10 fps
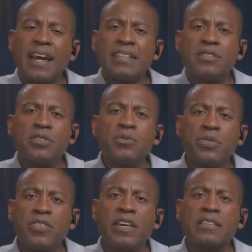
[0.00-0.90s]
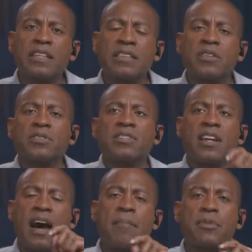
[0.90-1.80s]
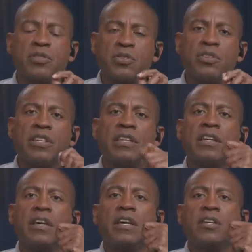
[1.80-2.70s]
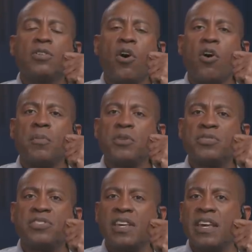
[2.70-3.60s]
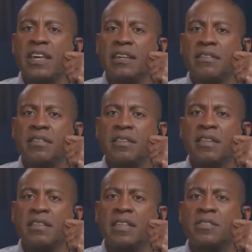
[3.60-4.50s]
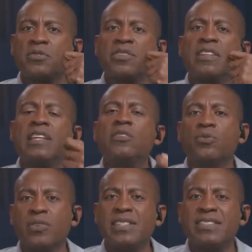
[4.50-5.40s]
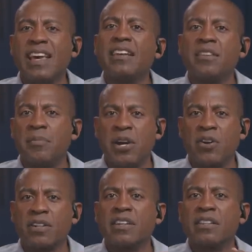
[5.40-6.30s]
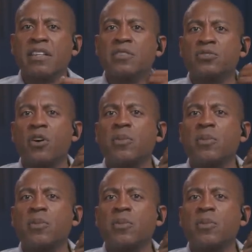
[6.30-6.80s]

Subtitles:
I do think that there's an opportunity to almost say that there's a need to reset America, that there's